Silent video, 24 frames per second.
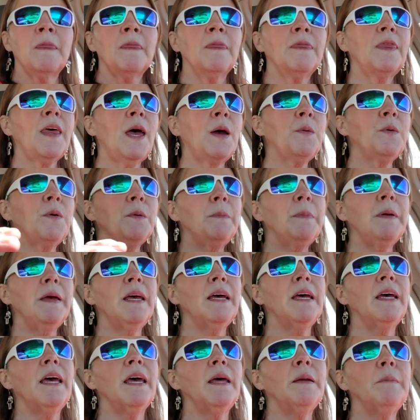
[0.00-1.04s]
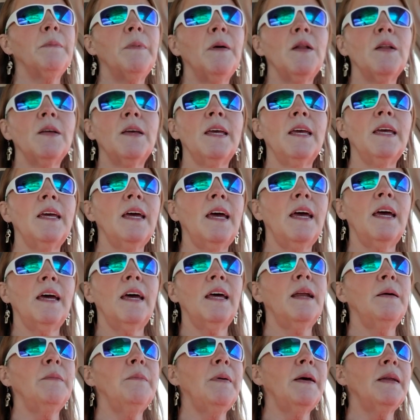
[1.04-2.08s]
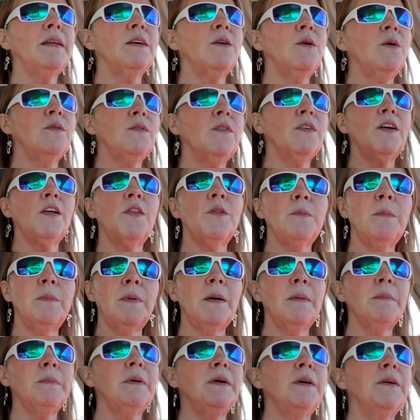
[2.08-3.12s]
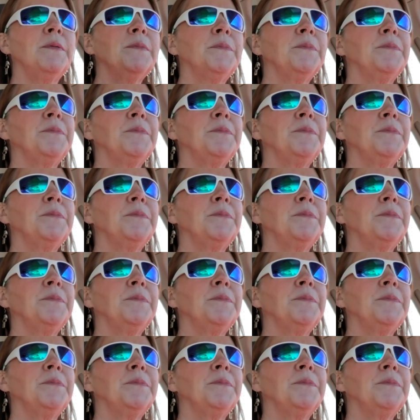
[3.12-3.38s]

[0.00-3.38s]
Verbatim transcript: They were big and bulky, and I'm about to go over another bump here